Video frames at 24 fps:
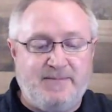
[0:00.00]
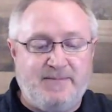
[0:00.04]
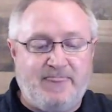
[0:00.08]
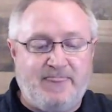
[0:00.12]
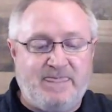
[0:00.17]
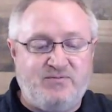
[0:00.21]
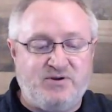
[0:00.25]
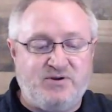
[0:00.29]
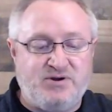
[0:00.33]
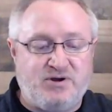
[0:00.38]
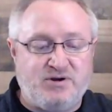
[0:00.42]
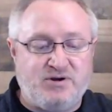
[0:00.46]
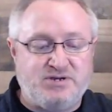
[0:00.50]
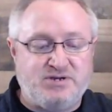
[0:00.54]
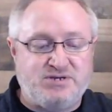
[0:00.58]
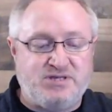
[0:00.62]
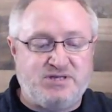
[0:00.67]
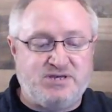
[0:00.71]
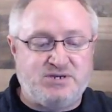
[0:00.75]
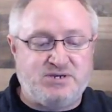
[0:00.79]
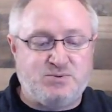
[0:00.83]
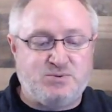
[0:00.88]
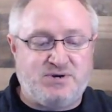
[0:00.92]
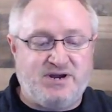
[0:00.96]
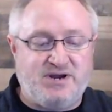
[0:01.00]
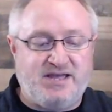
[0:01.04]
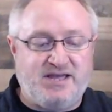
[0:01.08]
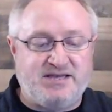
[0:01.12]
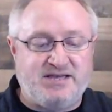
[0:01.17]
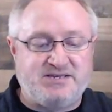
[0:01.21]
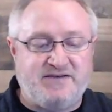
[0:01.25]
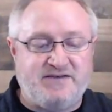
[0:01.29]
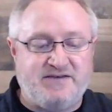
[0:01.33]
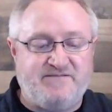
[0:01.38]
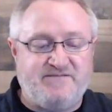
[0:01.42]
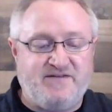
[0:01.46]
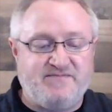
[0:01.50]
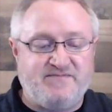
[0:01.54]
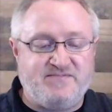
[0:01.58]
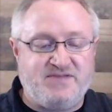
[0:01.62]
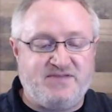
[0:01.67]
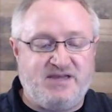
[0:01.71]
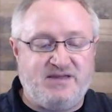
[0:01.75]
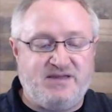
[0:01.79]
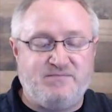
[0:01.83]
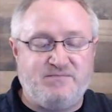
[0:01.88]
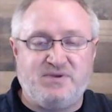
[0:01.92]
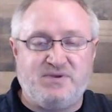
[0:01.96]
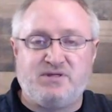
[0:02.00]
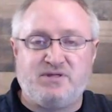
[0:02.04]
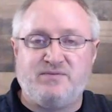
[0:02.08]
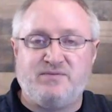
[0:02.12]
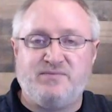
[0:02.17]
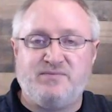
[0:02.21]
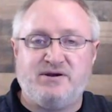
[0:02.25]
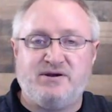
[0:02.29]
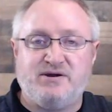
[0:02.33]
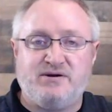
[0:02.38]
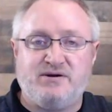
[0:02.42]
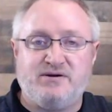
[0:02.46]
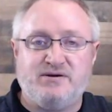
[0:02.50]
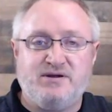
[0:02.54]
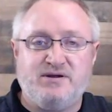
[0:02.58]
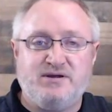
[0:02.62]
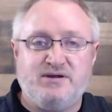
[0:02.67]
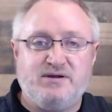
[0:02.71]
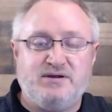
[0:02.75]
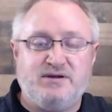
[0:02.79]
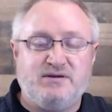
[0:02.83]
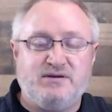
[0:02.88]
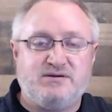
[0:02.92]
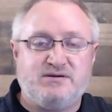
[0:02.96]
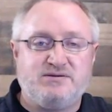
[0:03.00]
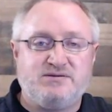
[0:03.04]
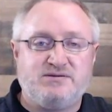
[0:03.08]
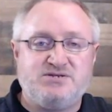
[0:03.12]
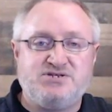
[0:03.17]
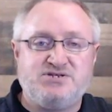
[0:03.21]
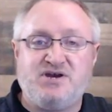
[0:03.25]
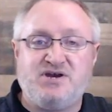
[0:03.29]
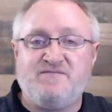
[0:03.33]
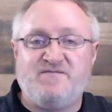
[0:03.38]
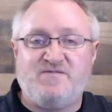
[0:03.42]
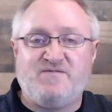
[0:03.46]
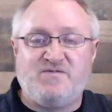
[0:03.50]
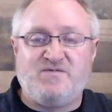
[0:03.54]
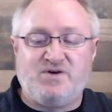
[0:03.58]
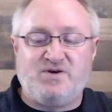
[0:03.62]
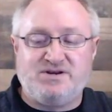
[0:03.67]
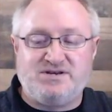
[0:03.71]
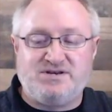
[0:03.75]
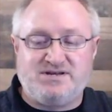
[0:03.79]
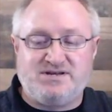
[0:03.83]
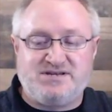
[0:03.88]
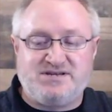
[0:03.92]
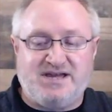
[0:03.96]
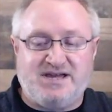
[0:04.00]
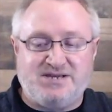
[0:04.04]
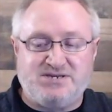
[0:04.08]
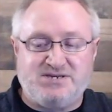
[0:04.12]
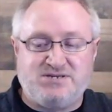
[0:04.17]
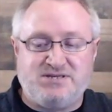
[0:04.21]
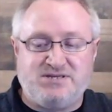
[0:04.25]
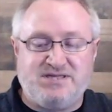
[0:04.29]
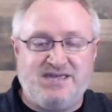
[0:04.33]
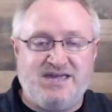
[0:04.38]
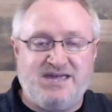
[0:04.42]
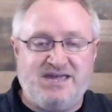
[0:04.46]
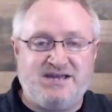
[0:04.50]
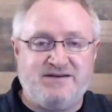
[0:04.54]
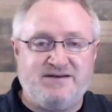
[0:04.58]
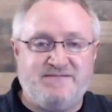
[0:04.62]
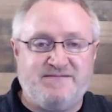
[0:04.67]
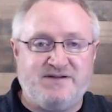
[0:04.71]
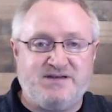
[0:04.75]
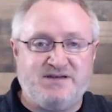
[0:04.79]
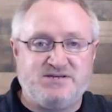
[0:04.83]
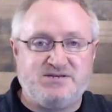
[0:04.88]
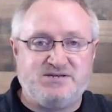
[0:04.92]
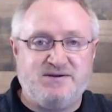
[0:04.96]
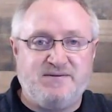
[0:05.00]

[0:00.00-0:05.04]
If you notice, this one has a 15 millimeter jump foot attached to the end of it.